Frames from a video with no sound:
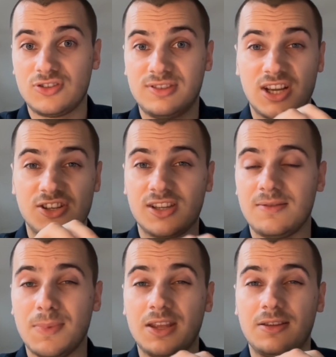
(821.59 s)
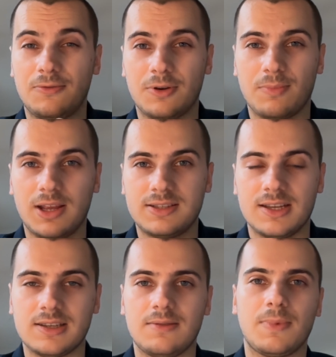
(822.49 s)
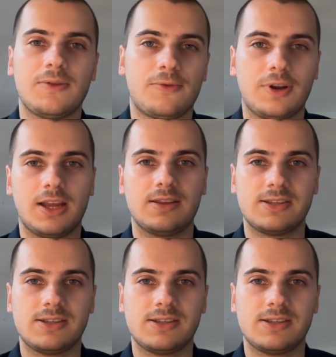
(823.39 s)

change it in many different places and might forget,